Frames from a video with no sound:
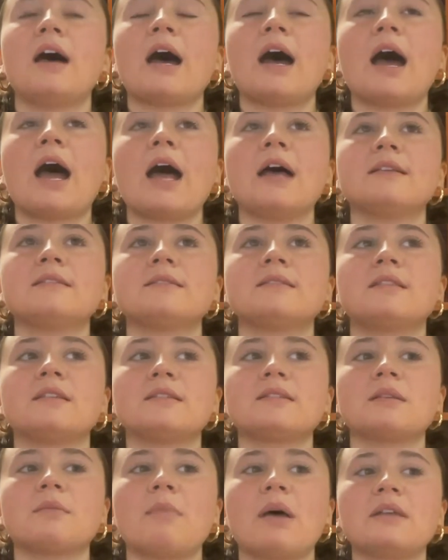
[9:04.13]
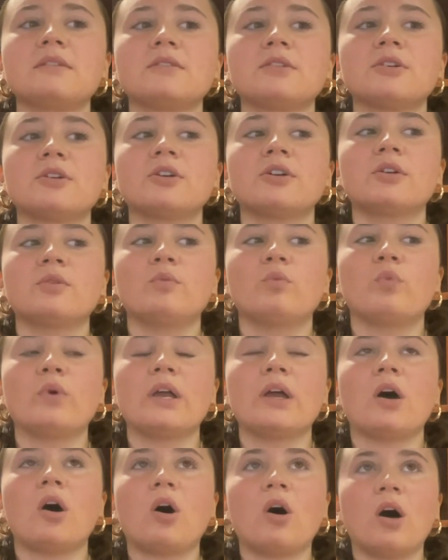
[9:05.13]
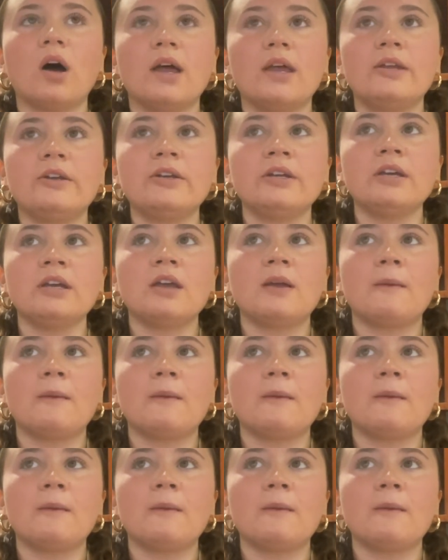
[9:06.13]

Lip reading: as the semester went on,